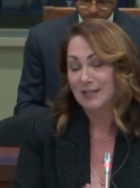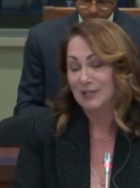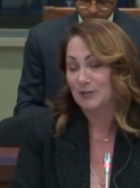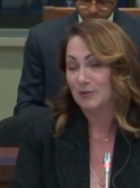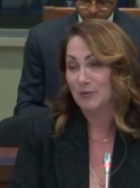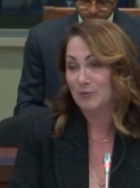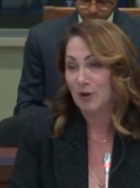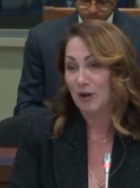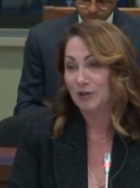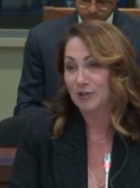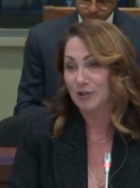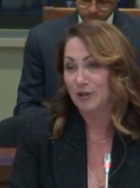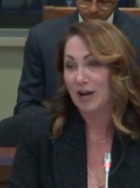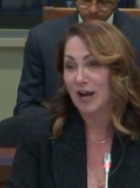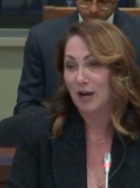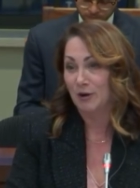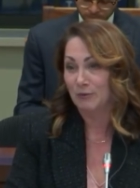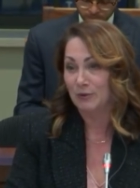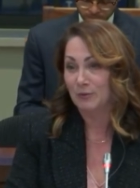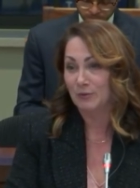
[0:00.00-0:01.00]
So I'm not sure
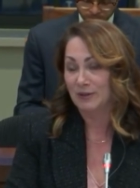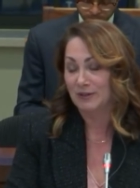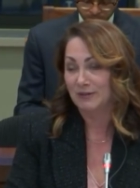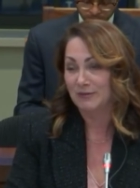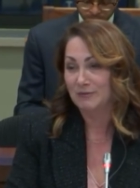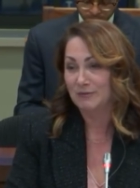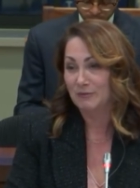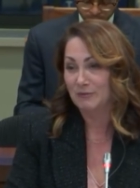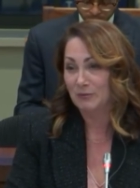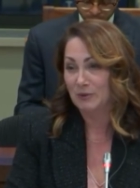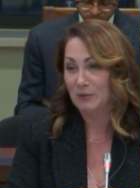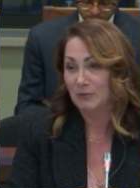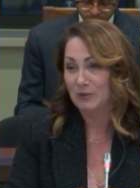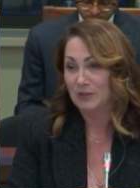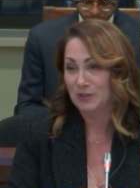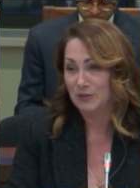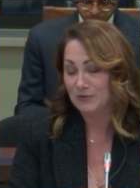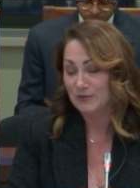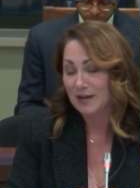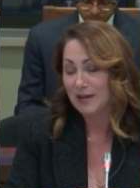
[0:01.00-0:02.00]
how we would
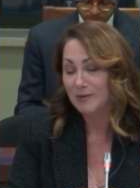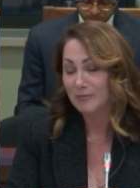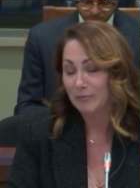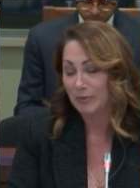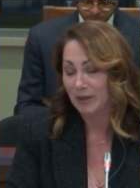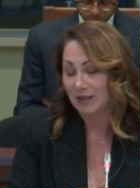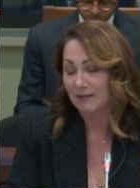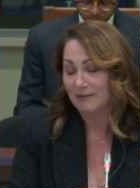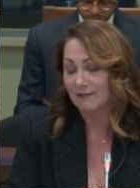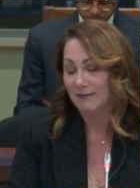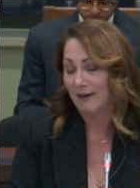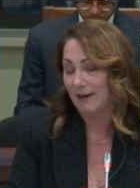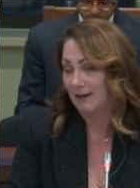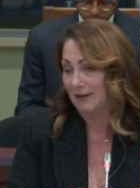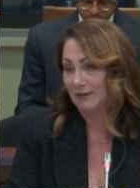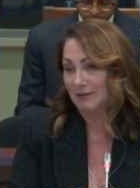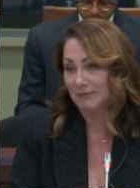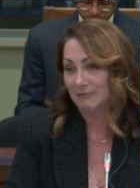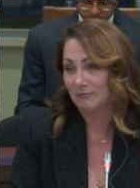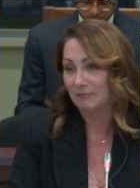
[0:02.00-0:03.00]
do that, but I'm
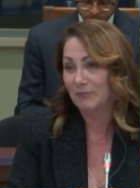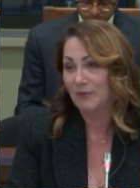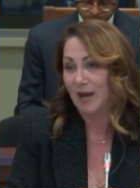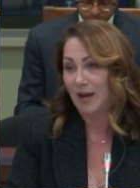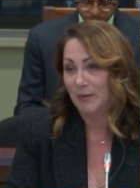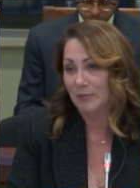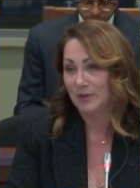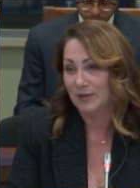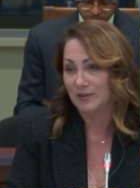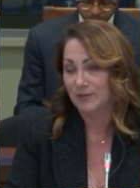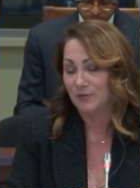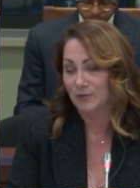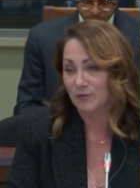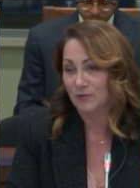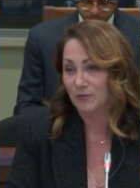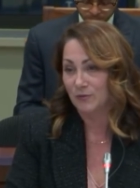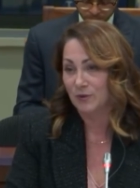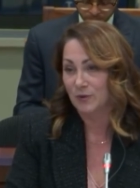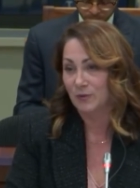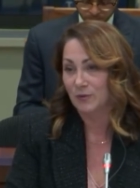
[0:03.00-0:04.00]
happy to sort of
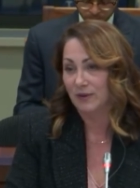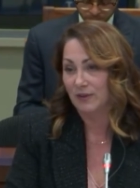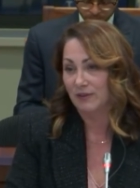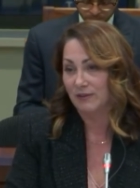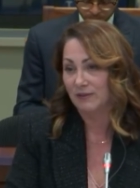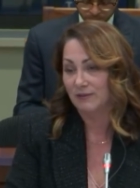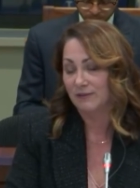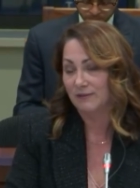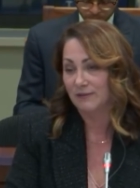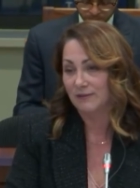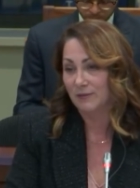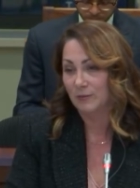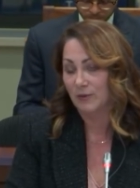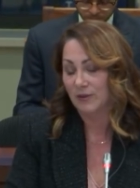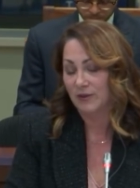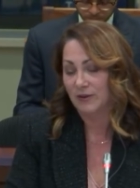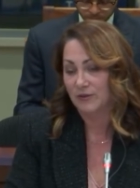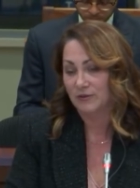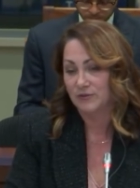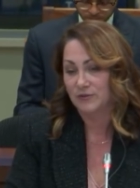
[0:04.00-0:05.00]
work with
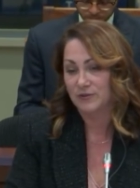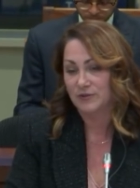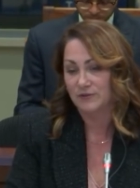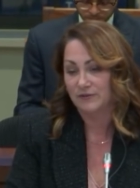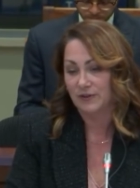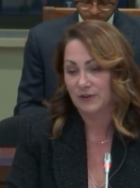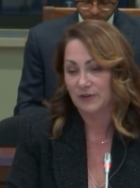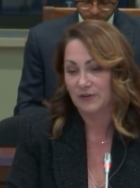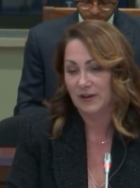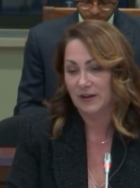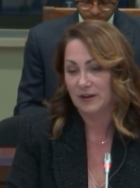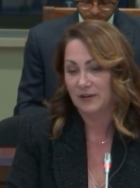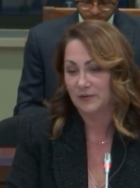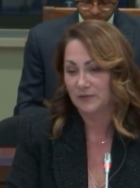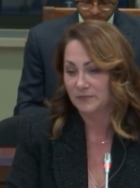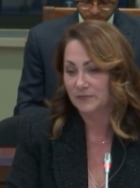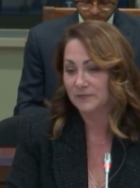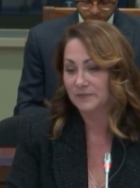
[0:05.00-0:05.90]
others to figure that out.